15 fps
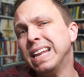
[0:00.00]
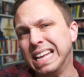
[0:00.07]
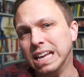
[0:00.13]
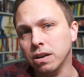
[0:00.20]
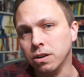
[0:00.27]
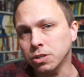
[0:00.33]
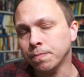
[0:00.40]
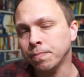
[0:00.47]

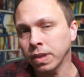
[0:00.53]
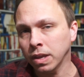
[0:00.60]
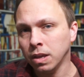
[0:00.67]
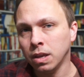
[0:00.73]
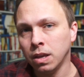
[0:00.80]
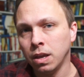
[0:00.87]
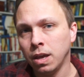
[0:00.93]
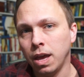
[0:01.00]
years
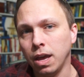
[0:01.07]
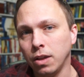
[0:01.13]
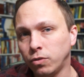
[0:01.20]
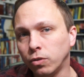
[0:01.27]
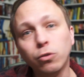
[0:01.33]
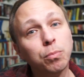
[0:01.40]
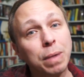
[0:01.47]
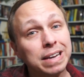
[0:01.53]

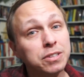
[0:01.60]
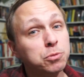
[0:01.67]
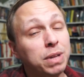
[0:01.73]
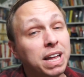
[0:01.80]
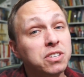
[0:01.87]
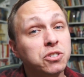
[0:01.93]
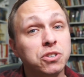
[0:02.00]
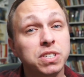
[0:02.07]
to Master
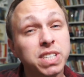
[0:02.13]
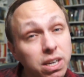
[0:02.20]
Blaster